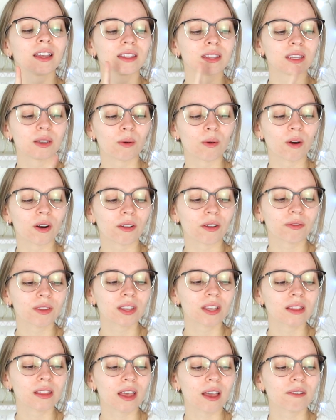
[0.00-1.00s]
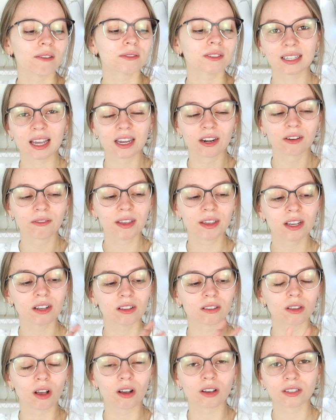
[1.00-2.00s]
The one on the left, kind of a
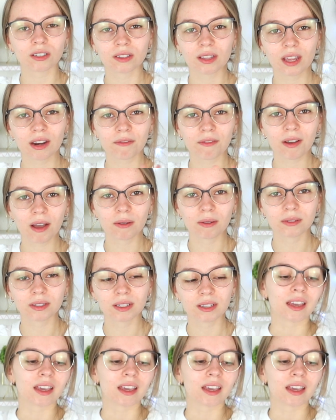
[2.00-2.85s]
collage that I found,